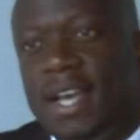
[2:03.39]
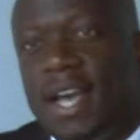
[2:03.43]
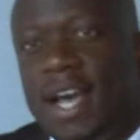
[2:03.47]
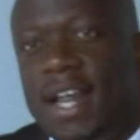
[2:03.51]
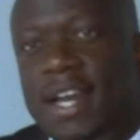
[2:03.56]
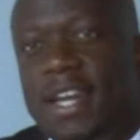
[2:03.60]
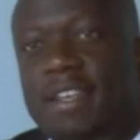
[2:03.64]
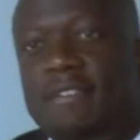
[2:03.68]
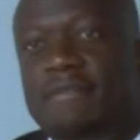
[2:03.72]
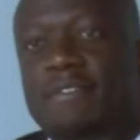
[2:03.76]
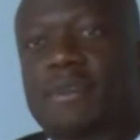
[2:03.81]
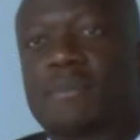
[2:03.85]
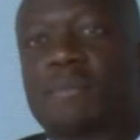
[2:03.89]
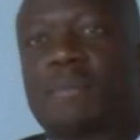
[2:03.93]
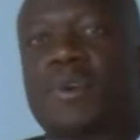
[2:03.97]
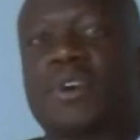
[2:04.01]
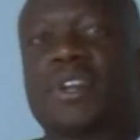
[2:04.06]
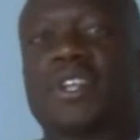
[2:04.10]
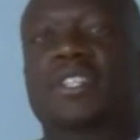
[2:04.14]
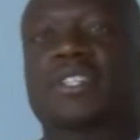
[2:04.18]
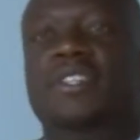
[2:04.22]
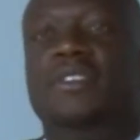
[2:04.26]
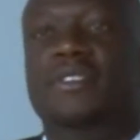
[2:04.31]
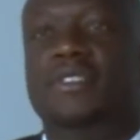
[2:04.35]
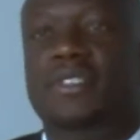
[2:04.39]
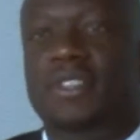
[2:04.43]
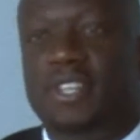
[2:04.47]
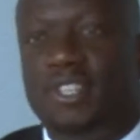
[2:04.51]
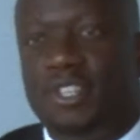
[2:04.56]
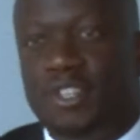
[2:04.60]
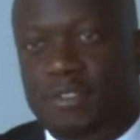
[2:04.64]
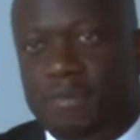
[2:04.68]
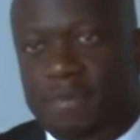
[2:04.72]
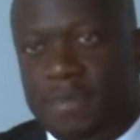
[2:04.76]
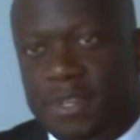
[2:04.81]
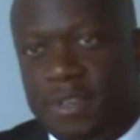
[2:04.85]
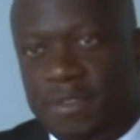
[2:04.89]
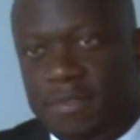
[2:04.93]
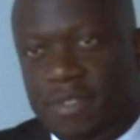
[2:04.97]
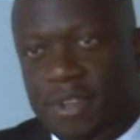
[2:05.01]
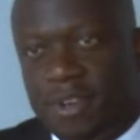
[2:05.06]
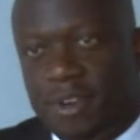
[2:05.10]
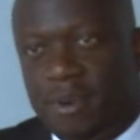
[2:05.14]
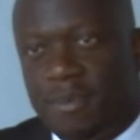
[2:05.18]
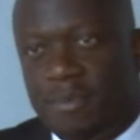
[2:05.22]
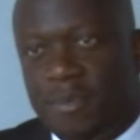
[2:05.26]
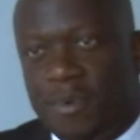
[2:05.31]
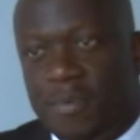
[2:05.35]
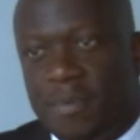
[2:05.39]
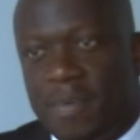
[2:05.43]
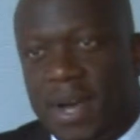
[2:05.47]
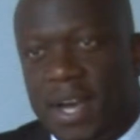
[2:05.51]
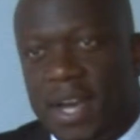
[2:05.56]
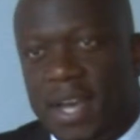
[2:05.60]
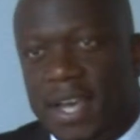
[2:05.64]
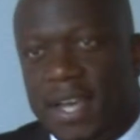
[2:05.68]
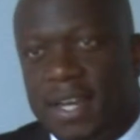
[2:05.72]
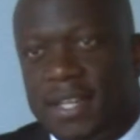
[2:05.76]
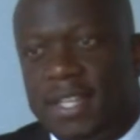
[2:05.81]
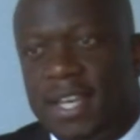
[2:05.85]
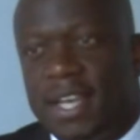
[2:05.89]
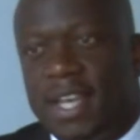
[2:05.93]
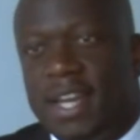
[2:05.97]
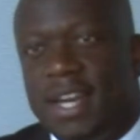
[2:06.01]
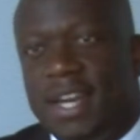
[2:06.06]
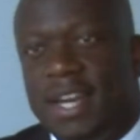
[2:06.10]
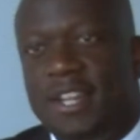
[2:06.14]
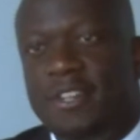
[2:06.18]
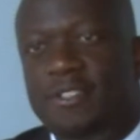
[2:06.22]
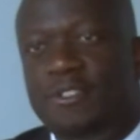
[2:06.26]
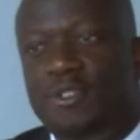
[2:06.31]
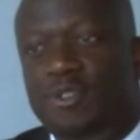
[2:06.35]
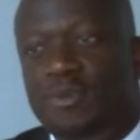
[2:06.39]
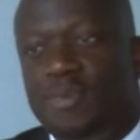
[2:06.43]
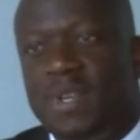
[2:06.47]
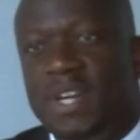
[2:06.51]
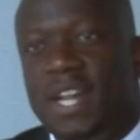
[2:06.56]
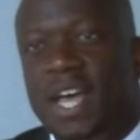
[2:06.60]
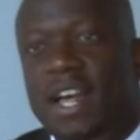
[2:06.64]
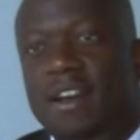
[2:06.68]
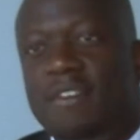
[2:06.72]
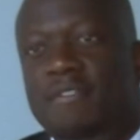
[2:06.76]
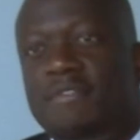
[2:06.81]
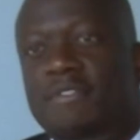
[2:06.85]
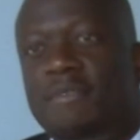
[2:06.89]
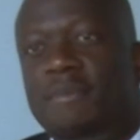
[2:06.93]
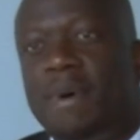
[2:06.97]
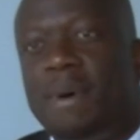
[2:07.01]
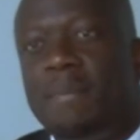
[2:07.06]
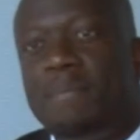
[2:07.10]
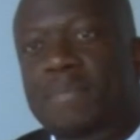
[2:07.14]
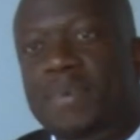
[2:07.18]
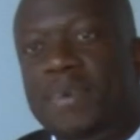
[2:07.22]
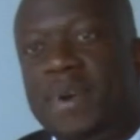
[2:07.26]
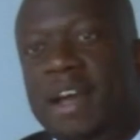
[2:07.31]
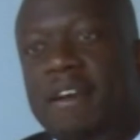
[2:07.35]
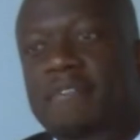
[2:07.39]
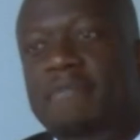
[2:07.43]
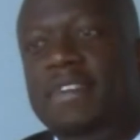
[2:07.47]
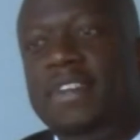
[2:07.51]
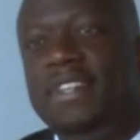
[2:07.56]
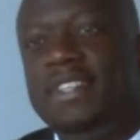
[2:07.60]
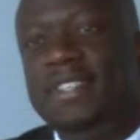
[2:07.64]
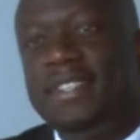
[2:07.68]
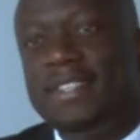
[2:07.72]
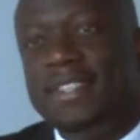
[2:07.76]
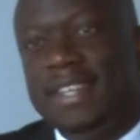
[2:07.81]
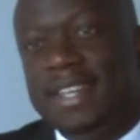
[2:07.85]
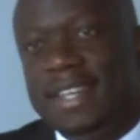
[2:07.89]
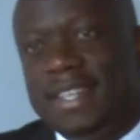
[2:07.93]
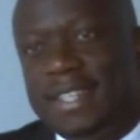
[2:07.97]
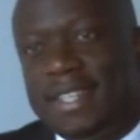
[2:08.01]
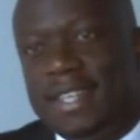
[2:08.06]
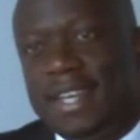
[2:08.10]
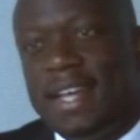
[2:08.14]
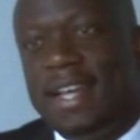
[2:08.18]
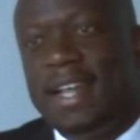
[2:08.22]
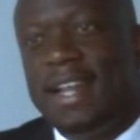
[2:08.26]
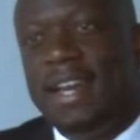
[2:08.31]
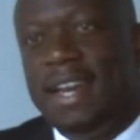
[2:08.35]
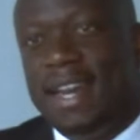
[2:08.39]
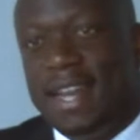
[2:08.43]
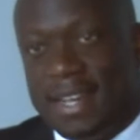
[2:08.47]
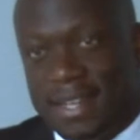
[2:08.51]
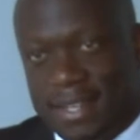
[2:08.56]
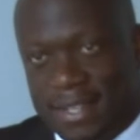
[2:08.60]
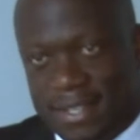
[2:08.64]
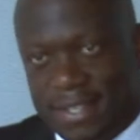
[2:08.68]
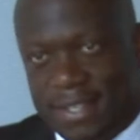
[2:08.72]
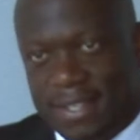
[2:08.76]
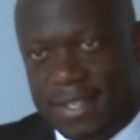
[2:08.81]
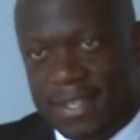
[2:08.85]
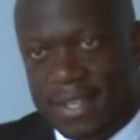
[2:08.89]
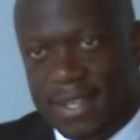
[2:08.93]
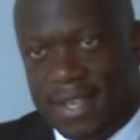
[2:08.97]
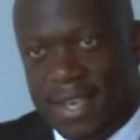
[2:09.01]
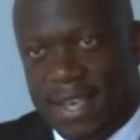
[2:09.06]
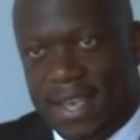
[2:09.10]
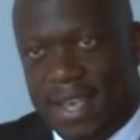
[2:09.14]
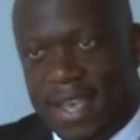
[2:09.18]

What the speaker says: and even monitoring the achievement of the common market needs to be done from a private sector lens.